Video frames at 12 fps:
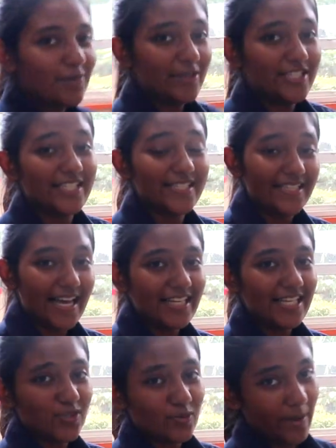which is
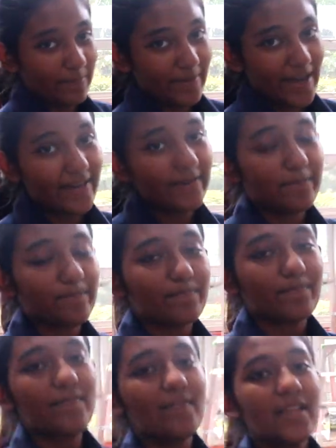slightly swept back.
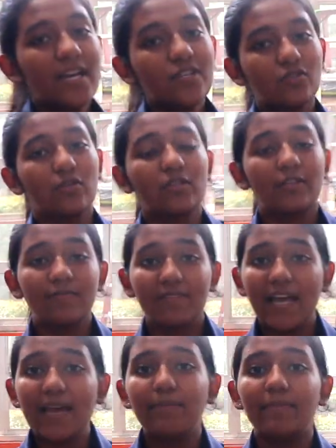So the
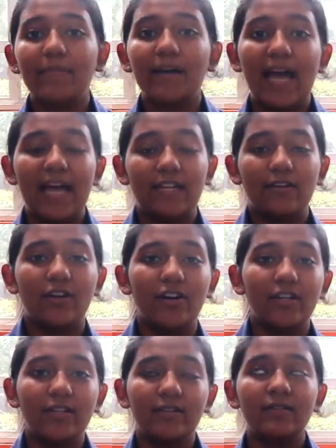flap,
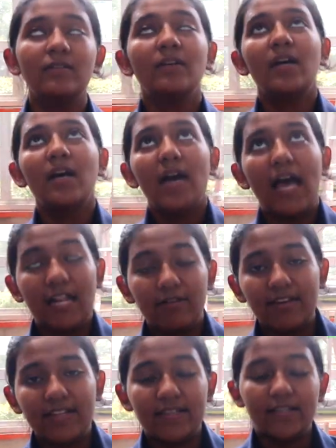aileron,
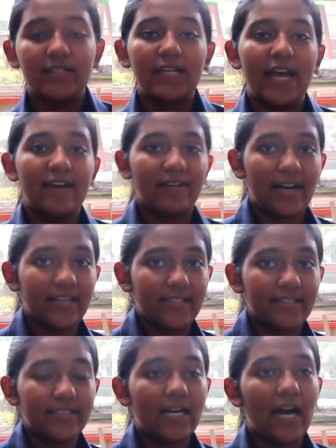elevator and
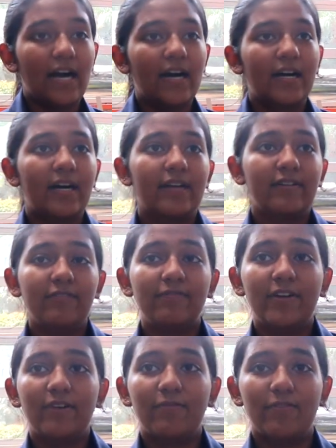rudder are
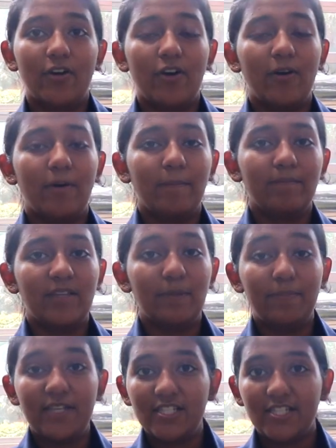referred from the
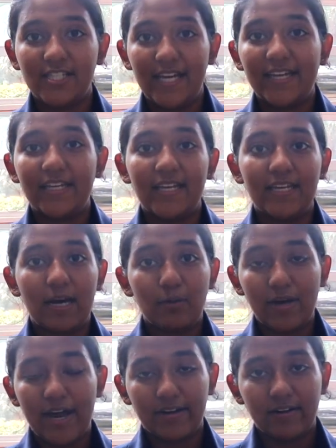beach jet in
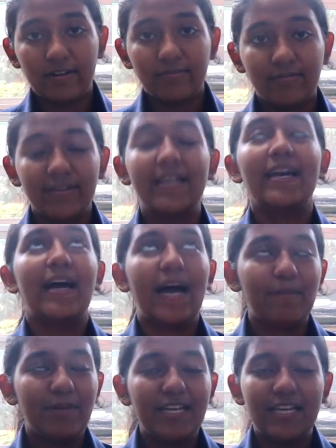our aircraft.
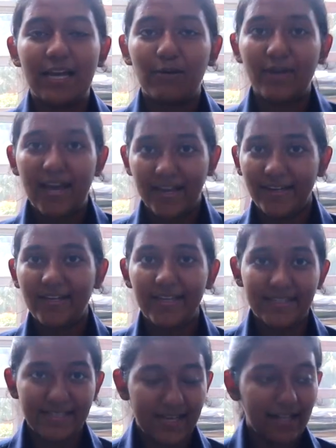I mean in our hangar
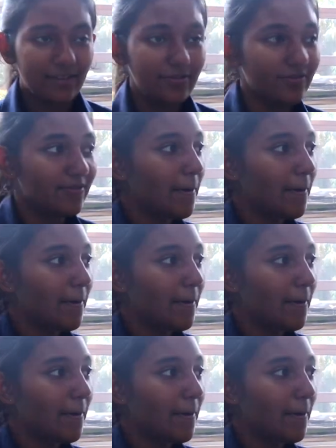itself.